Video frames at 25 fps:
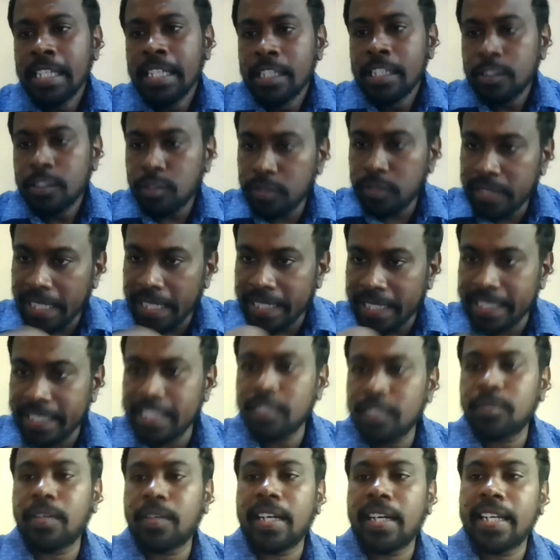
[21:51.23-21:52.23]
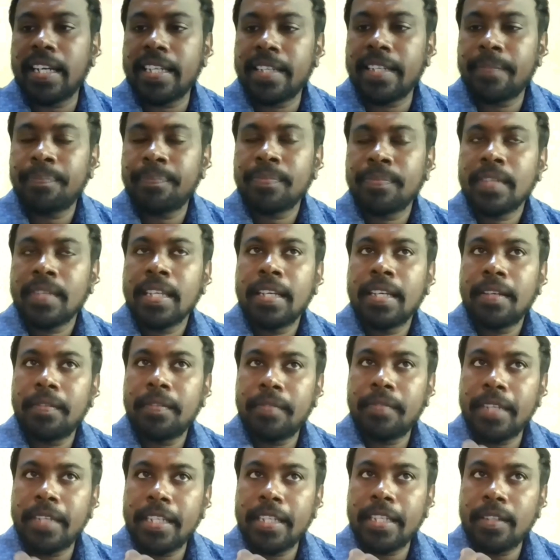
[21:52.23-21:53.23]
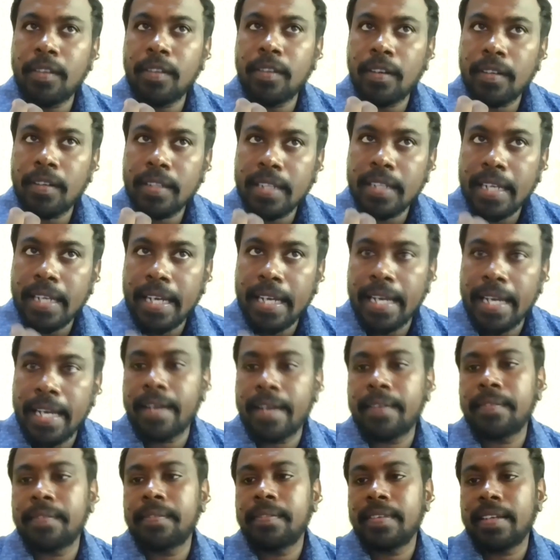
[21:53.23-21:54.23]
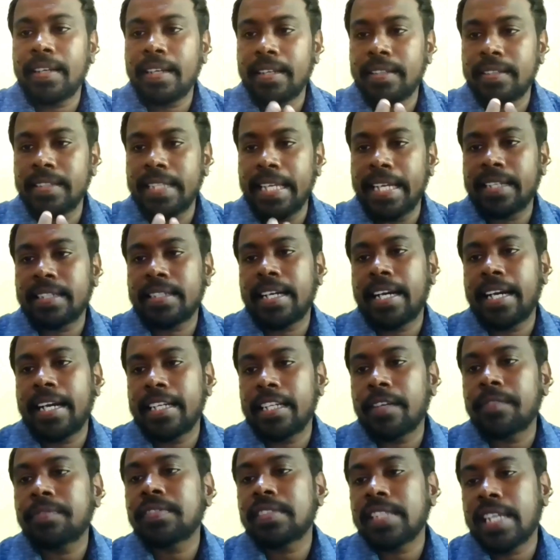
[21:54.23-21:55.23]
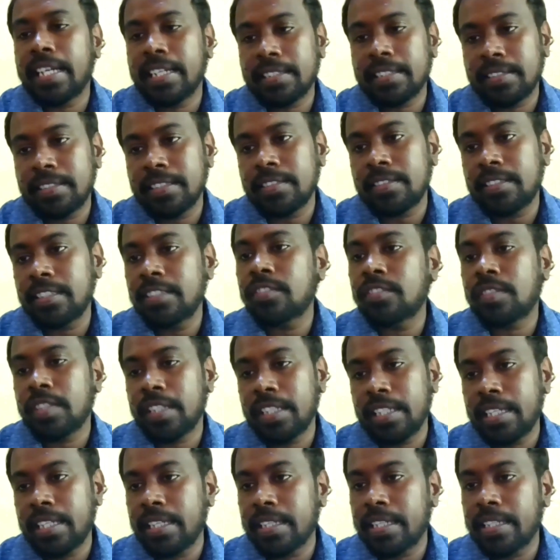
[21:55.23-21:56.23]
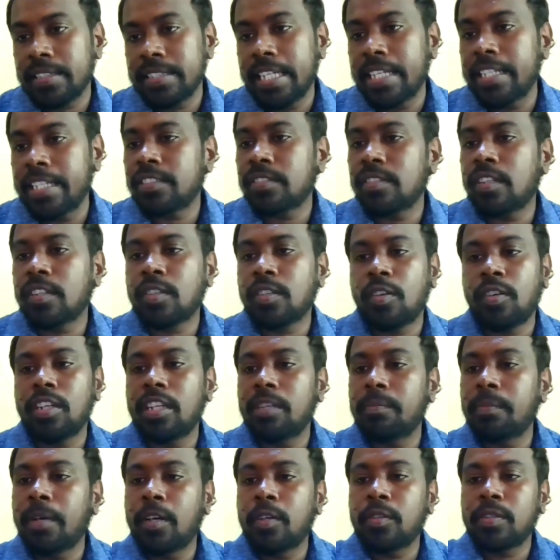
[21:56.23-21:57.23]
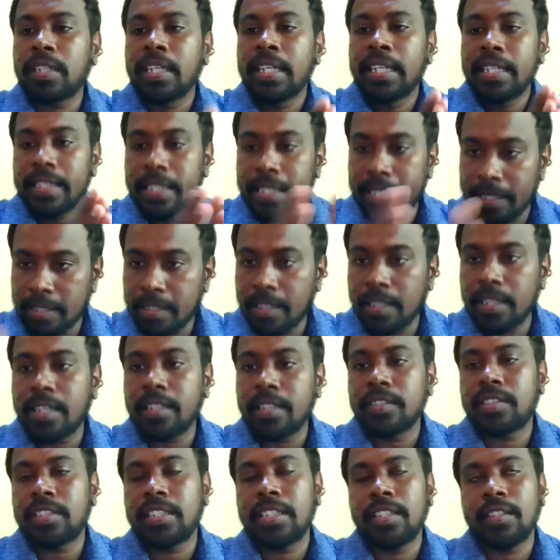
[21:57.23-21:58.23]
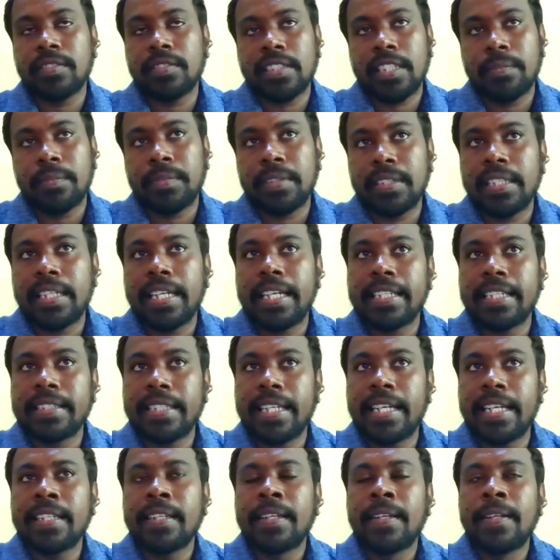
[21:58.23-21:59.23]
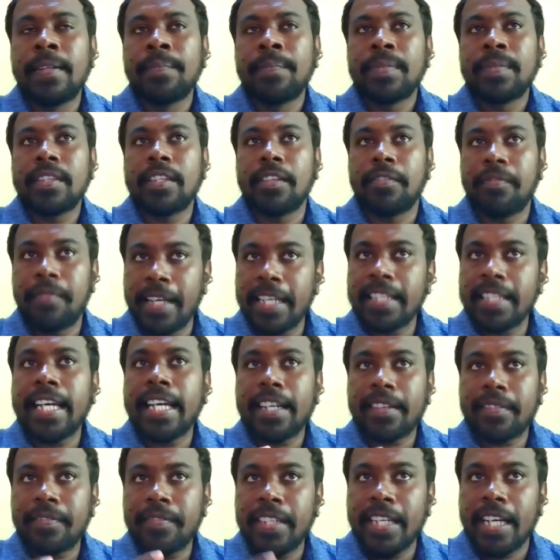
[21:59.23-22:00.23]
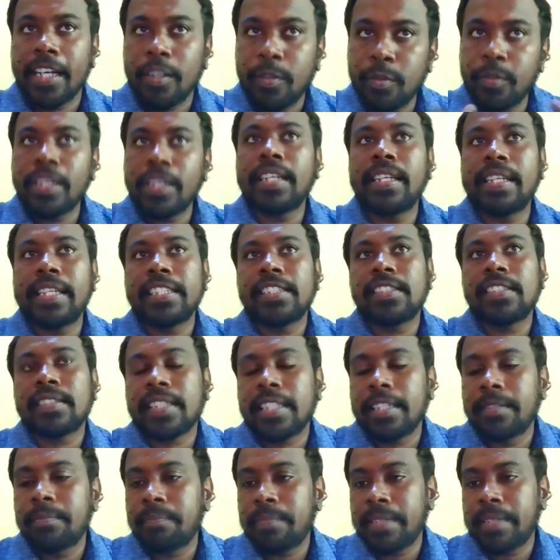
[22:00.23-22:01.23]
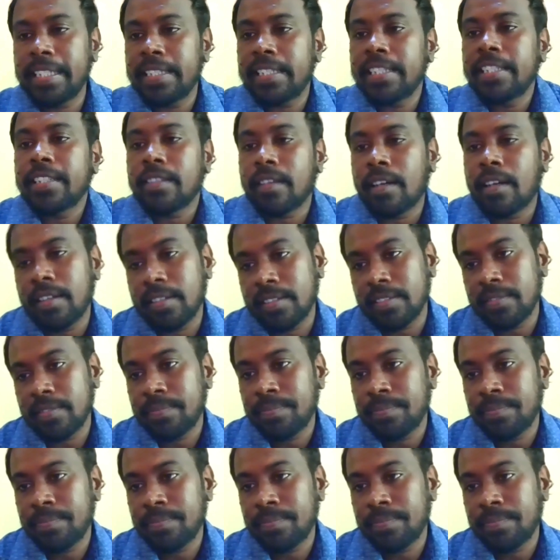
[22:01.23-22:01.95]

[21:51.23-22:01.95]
So that is why we don't have that kind of success in Sri Lanka. That is not all about the ecology or something like that. The way that we are doing is completely wrong.